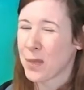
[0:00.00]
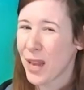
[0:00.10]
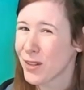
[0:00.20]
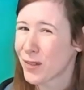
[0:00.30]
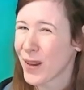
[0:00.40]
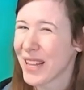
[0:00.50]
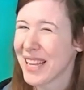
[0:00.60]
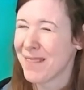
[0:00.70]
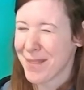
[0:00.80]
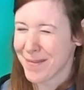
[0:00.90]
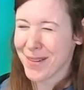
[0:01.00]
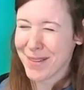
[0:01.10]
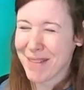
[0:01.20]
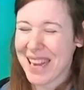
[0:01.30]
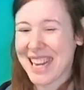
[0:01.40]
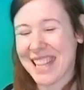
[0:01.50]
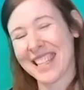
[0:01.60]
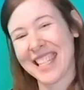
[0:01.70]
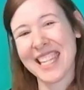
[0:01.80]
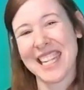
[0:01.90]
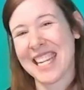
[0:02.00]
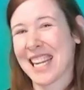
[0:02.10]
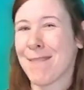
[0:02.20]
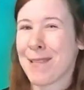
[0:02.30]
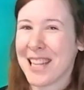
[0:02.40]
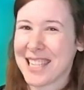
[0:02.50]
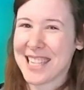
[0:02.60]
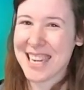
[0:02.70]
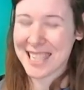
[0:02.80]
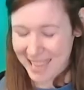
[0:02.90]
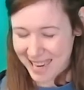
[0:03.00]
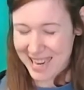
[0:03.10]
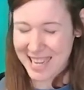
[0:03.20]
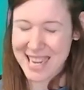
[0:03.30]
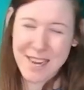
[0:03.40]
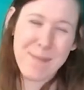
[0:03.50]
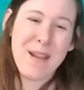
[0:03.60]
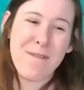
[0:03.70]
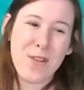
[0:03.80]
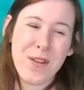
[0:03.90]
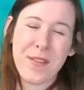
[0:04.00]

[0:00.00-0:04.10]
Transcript: Goes for a little bit more money. There's only a couple listings on eBay for it.